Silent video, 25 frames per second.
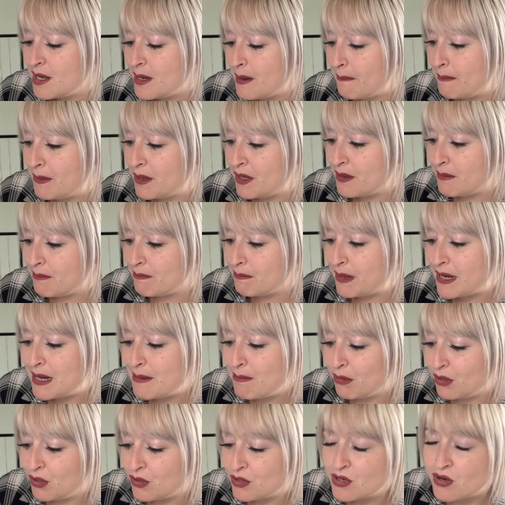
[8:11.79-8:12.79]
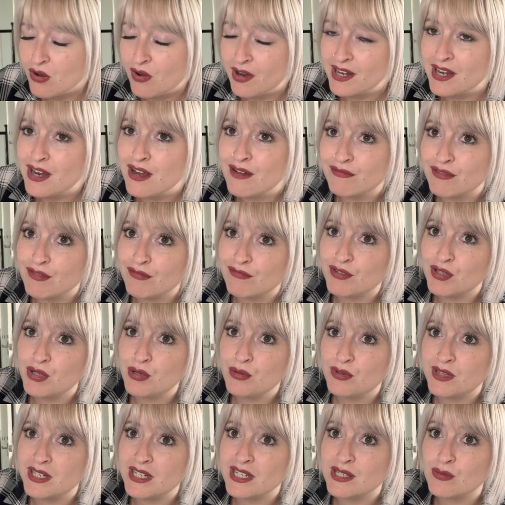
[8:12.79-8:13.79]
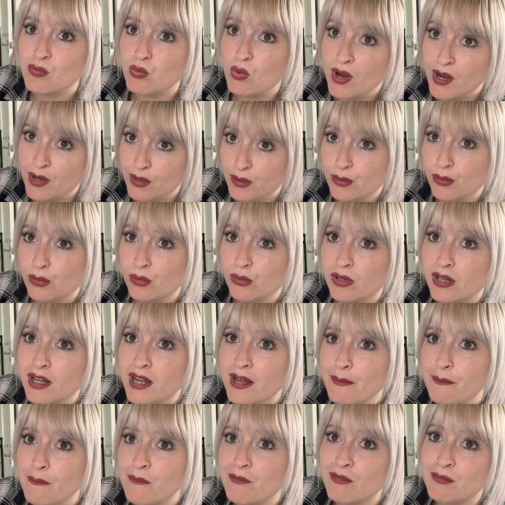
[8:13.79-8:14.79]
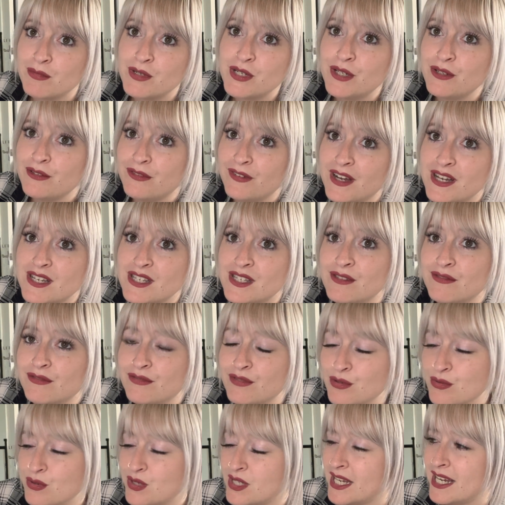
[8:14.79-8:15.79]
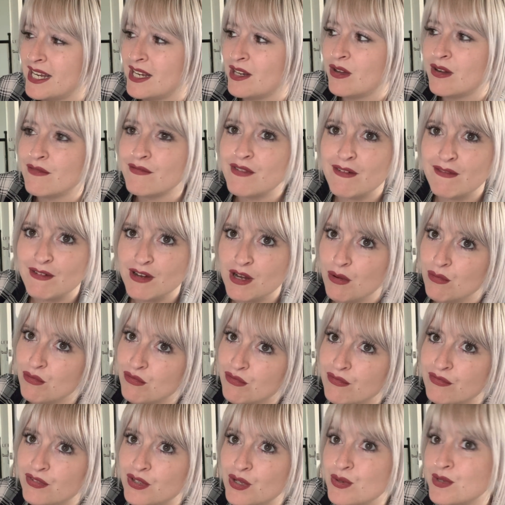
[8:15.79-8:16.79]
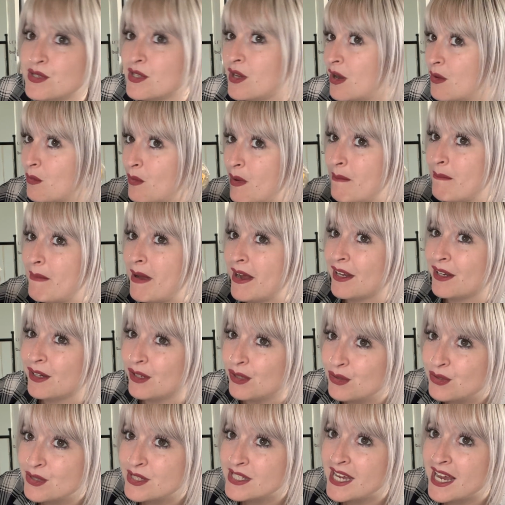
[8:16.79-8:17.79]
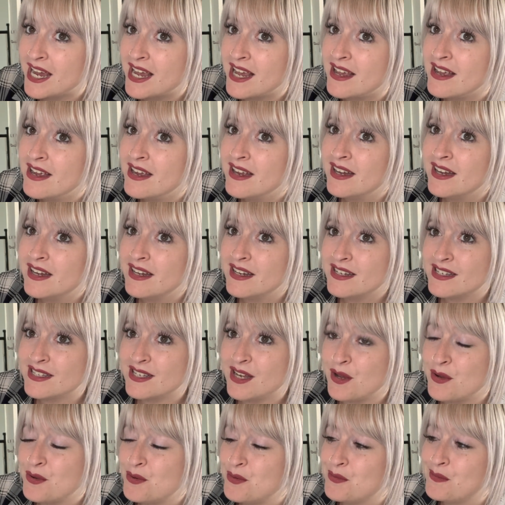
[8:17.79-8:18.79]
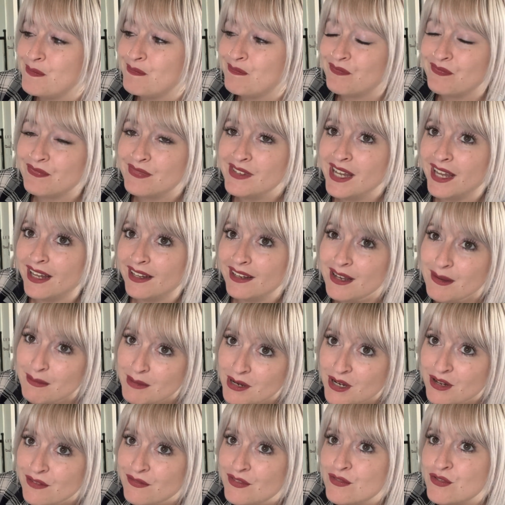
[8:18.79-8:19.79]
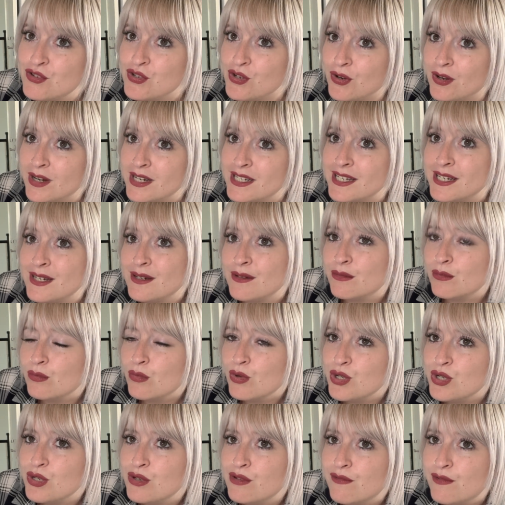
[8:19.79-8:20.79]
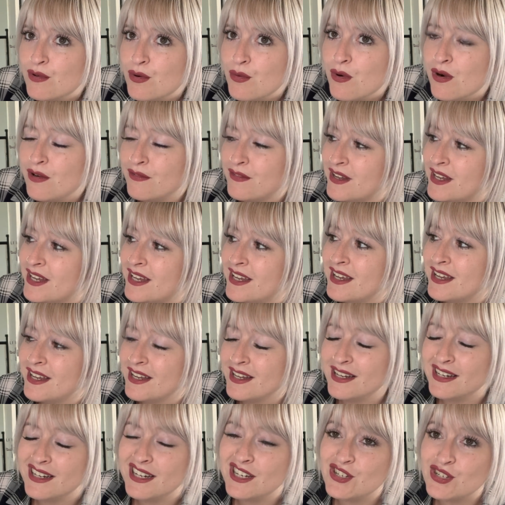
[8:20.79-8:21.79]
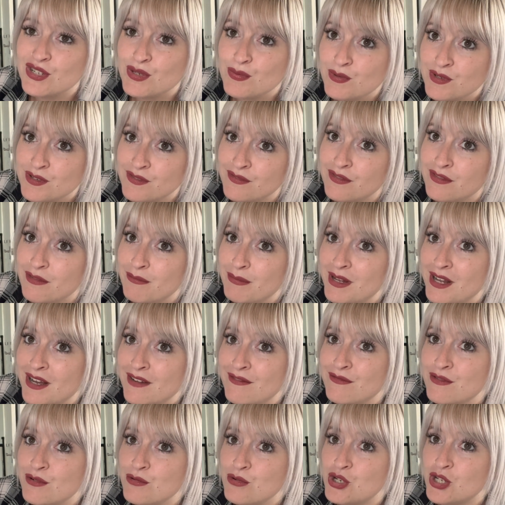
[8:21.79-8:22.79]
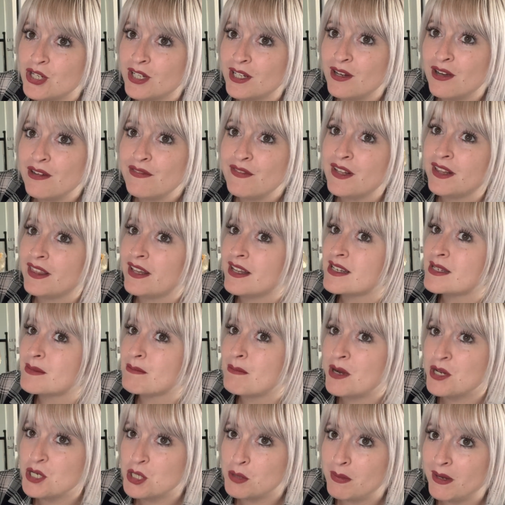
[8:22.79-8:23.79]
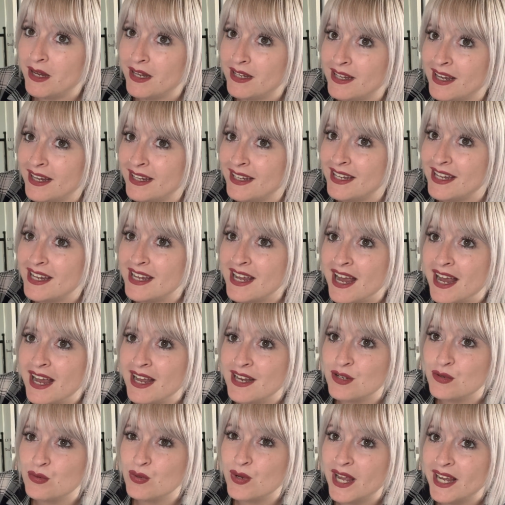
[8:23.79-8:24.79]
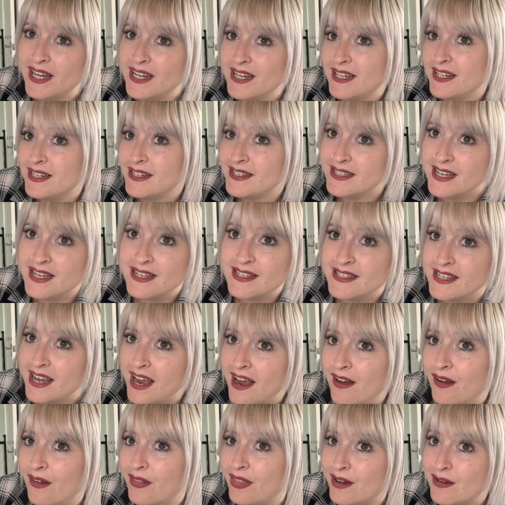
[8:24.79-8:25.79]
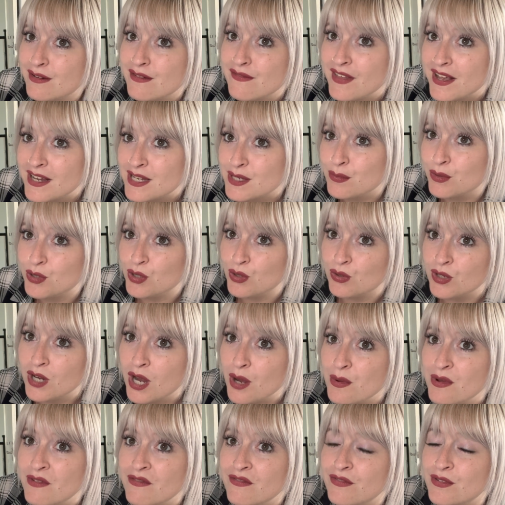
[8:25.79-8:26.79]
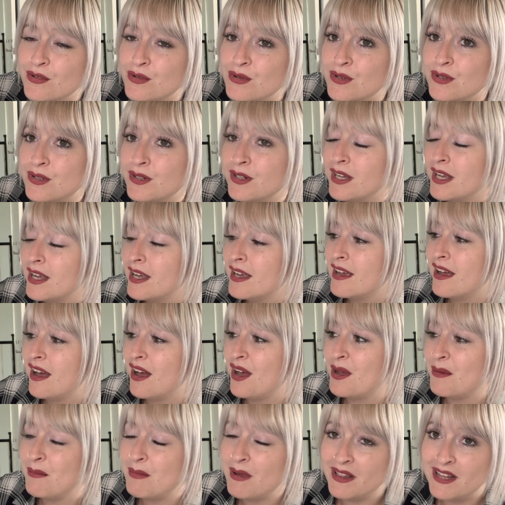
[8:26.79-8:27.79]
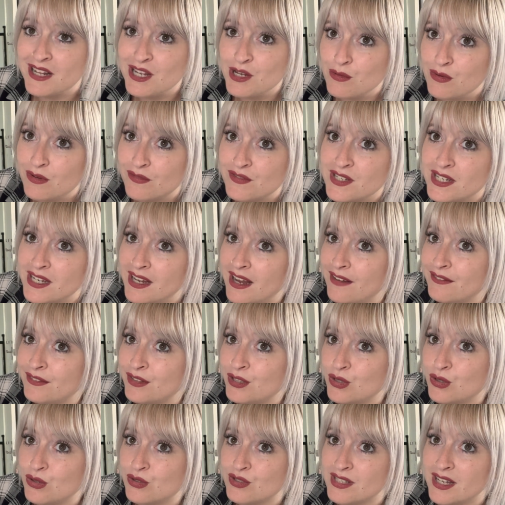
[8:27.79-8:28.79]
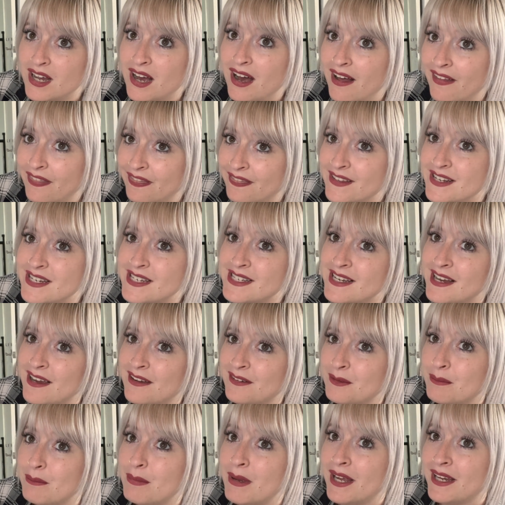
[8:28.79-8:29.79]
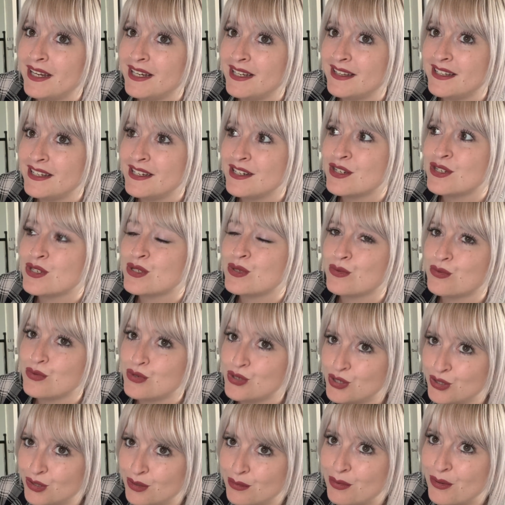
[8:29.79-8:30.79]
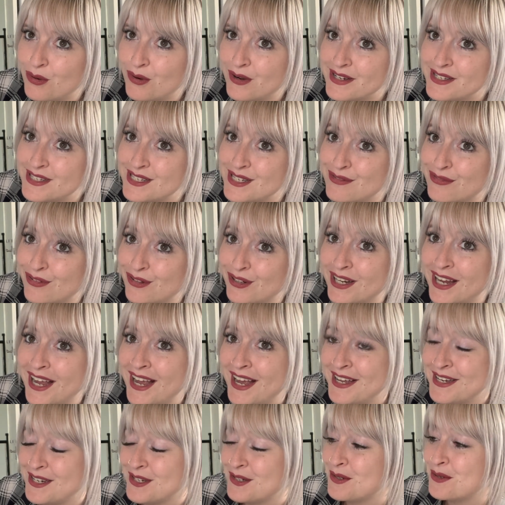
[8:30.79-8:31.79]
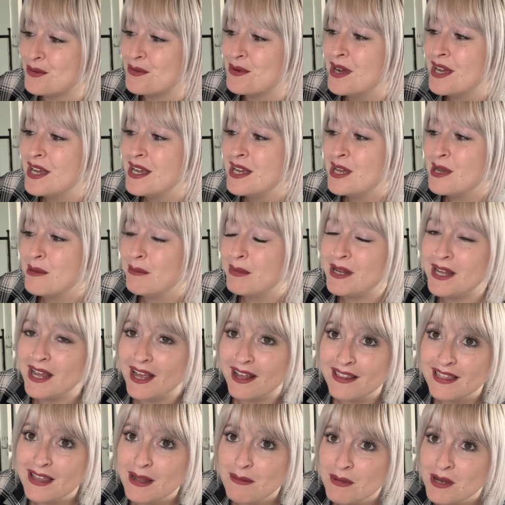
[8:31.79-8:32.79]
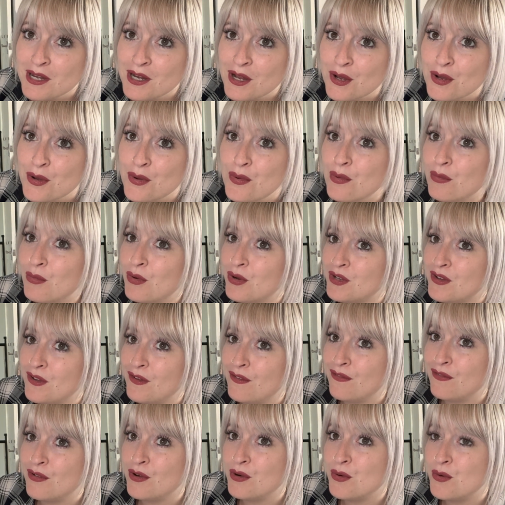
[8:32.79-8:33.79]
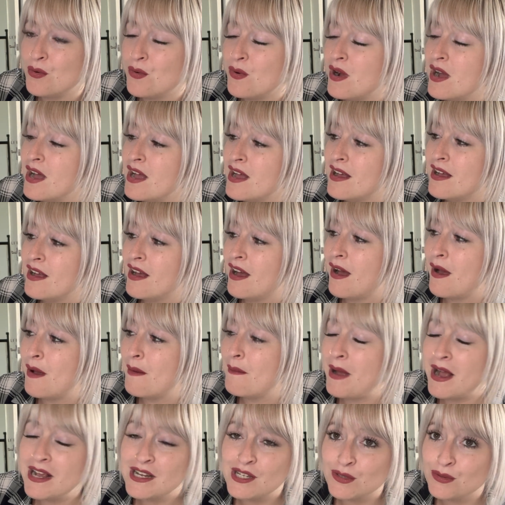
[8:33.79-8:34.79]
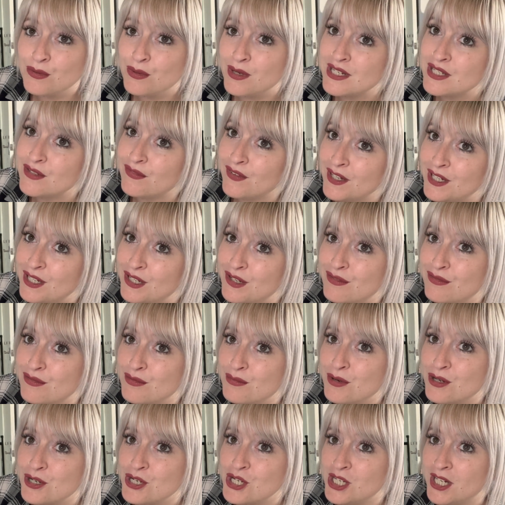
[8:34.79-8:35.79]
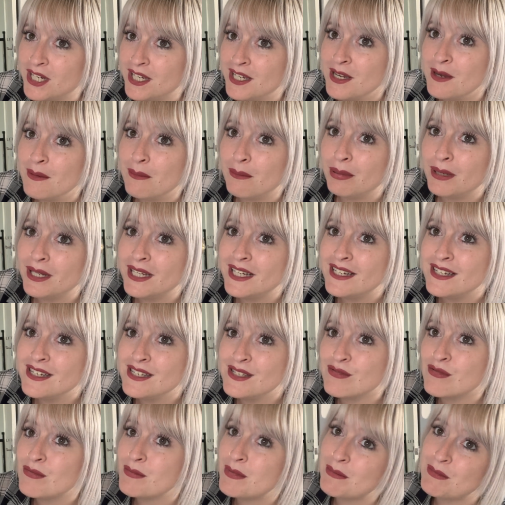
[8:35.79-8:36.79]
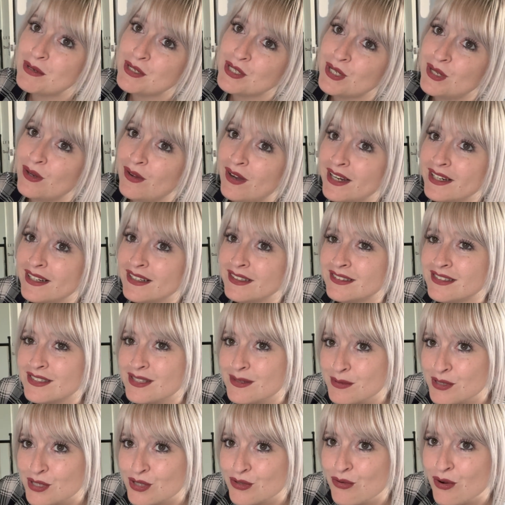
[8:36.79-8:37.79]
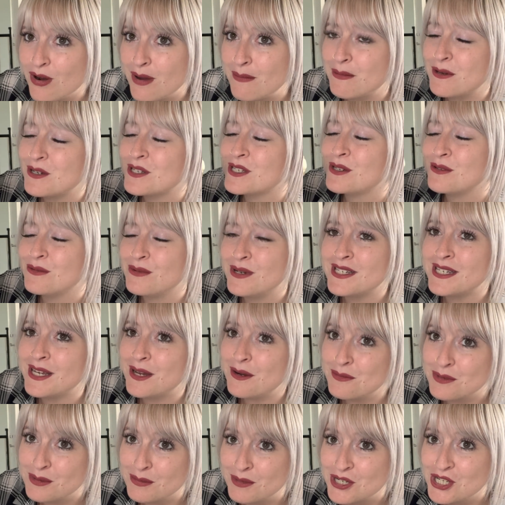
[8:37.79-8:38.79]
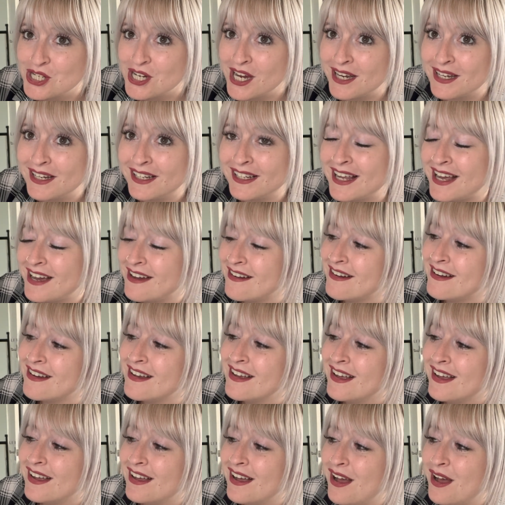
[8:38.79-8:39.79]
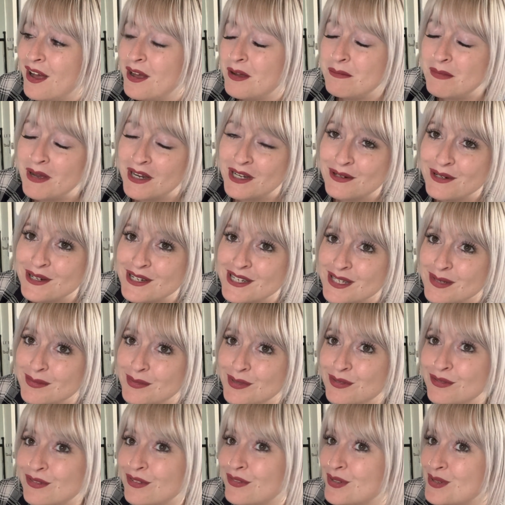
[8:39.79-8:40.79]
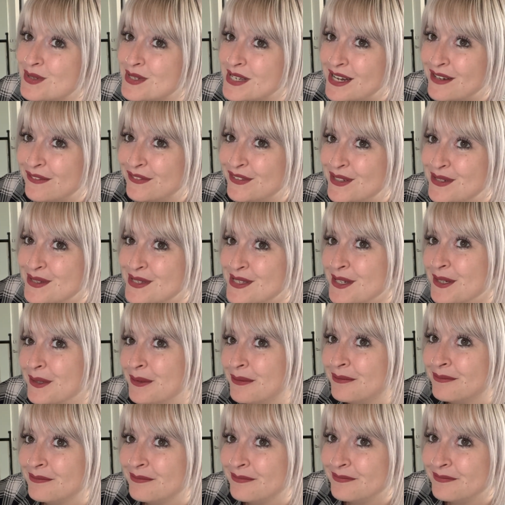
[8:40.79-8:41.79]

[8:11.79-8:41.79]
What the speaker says: But people online have reviewed this well from 2014, like very old reviews that I went back and looked at. So yeah, let me know if you've tried it, what you thought of it. It just wasn't for me, unfortunately. I think there's much better Yankee Candle cakey scents out there if that's what you're going for. And then you obviously haven't got to hunt this down and pay the extortionate prices for a candle. But yeah, let me know what you thought. As always, thank you for watching. Please remember to like and subscribe because it always helps my channel out. And I'll get some new reviews out for you soon.